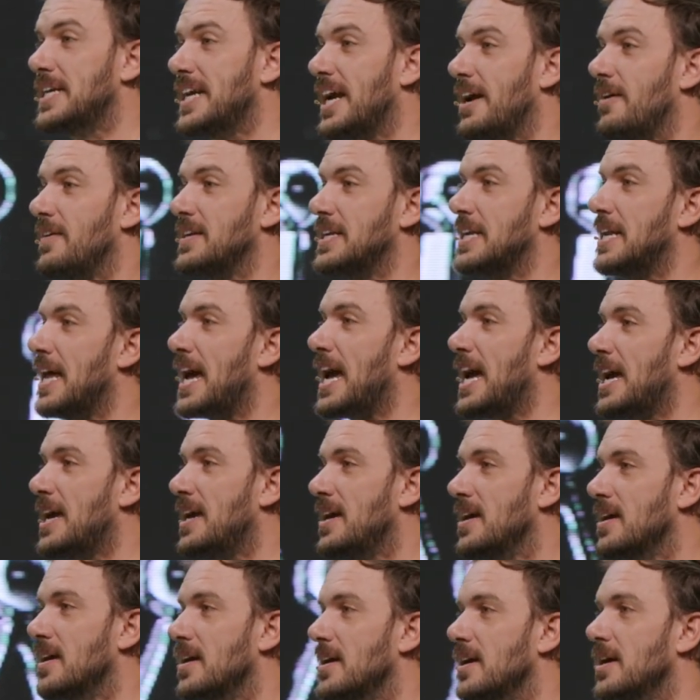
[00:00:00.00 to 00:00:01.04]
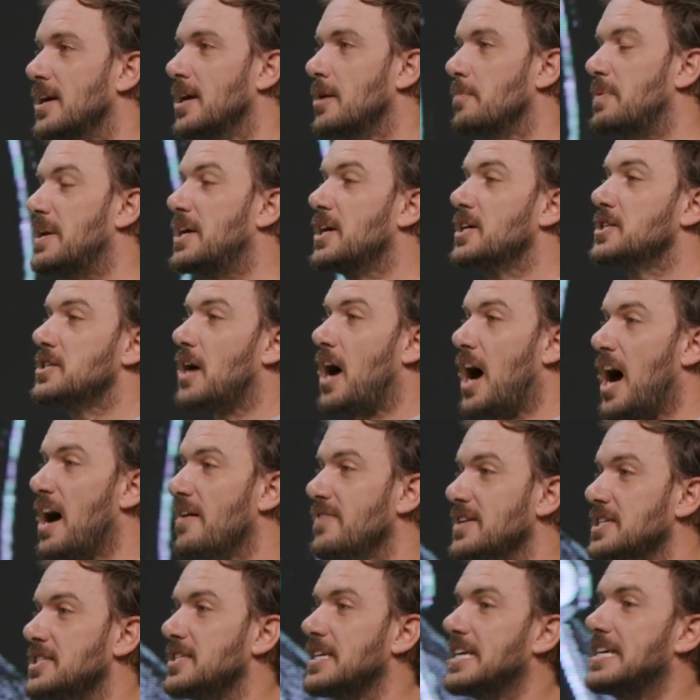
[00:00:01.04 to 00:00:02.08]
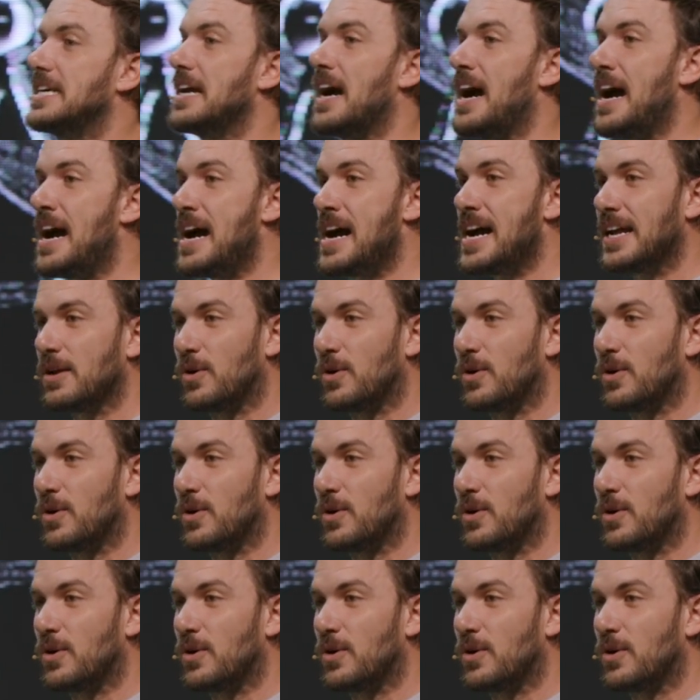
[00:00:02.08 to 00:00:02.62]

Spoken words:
carry today, because obviously God